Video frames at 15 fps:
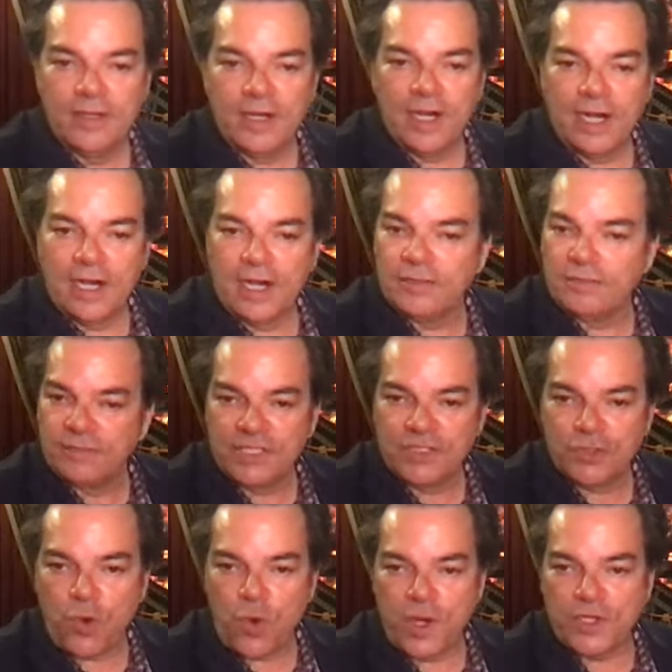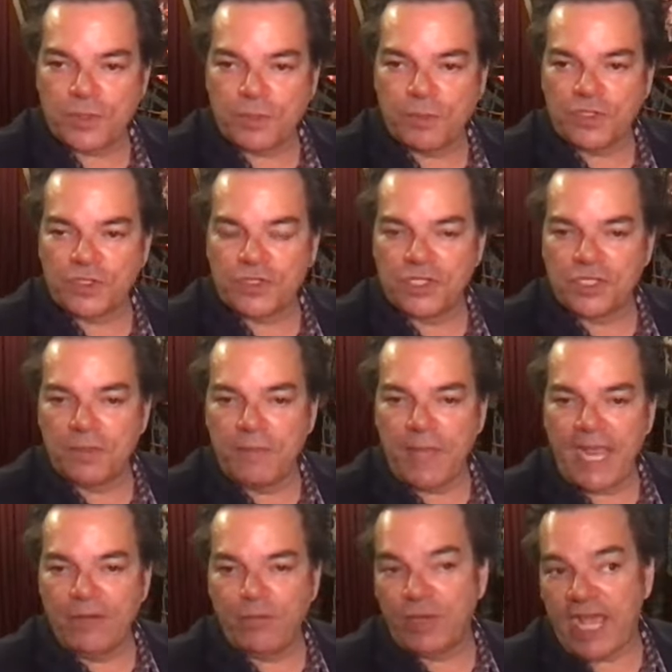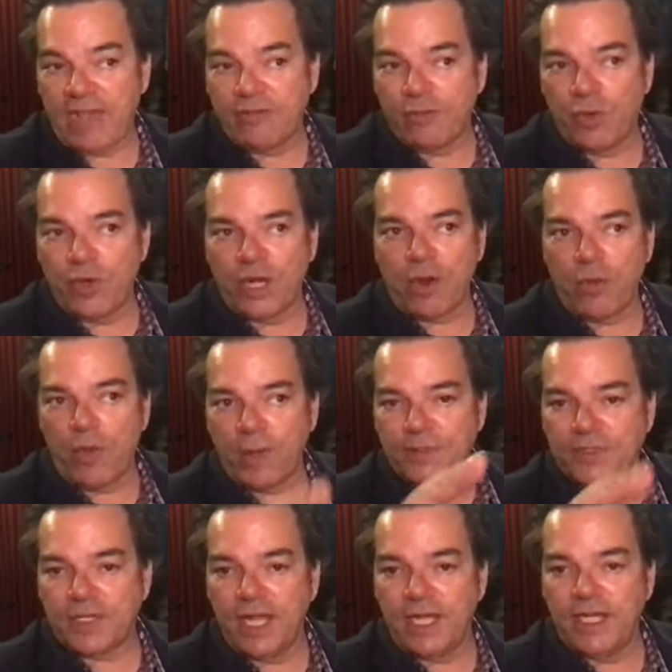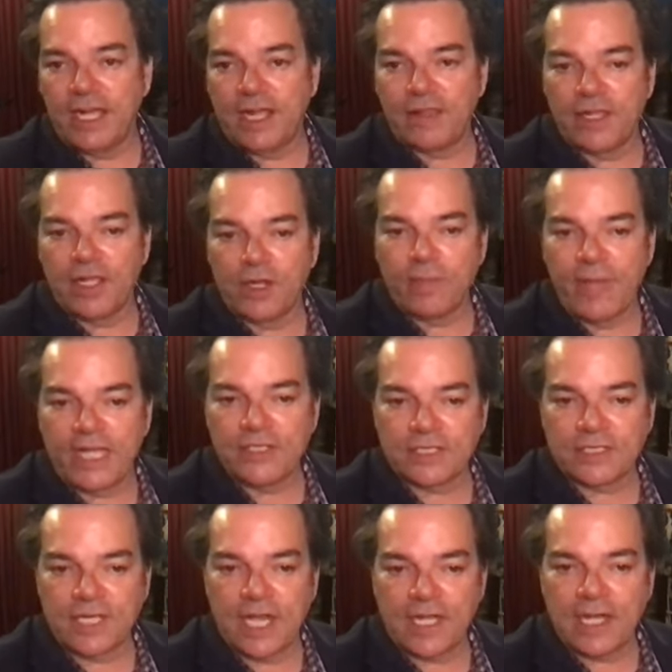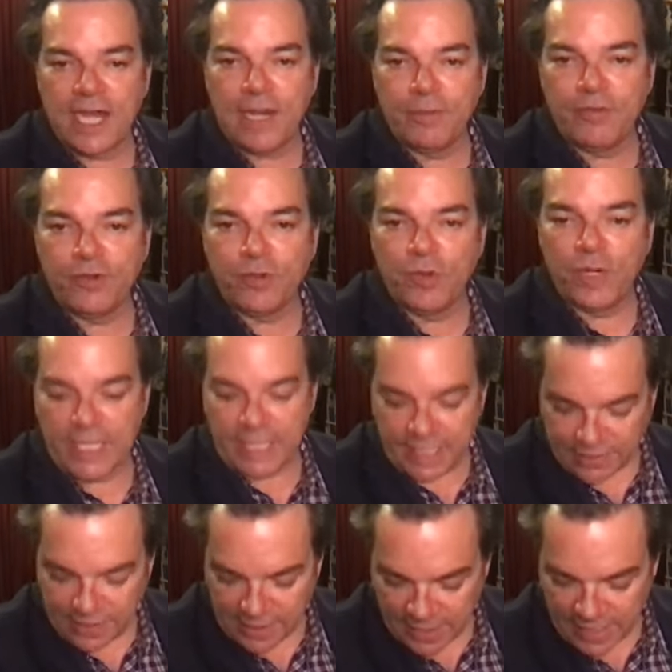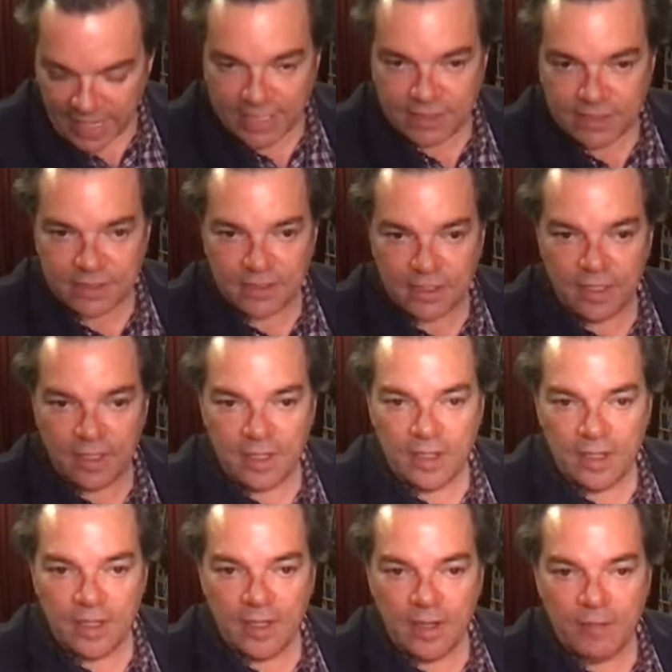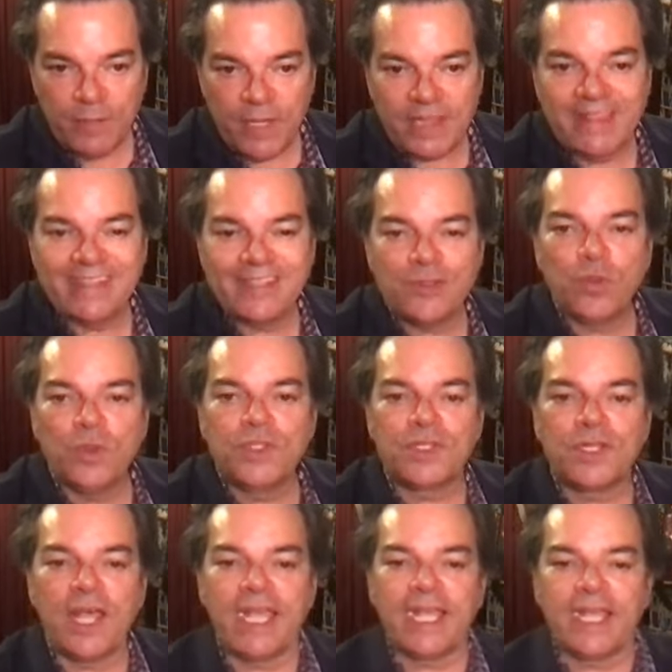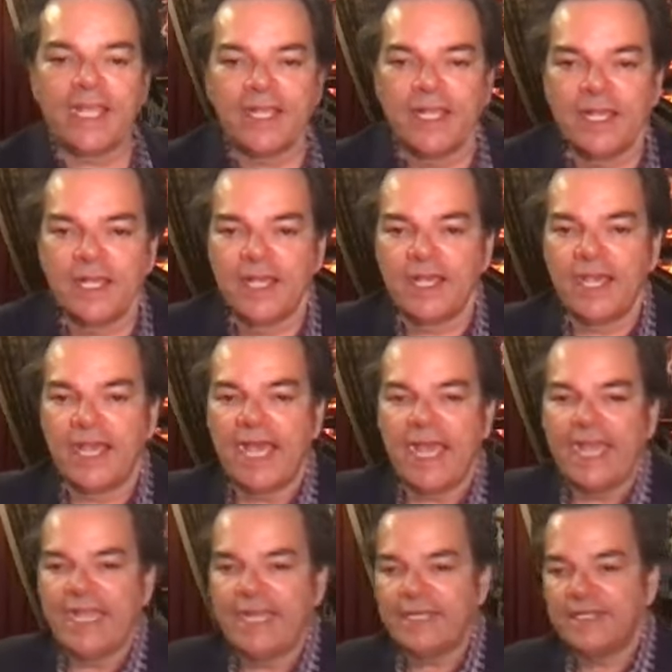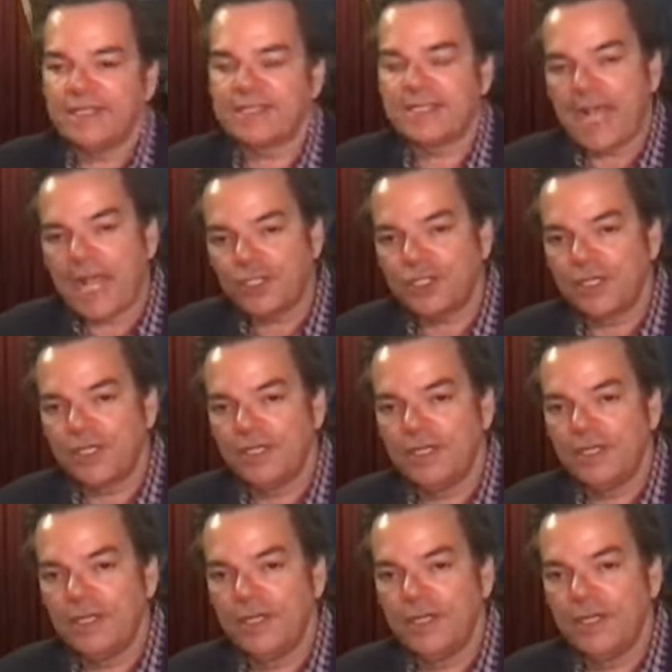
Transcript: Uh, these coins are precision made. We have them on our website at theatermagic.com if you want to get the class. But this was like a session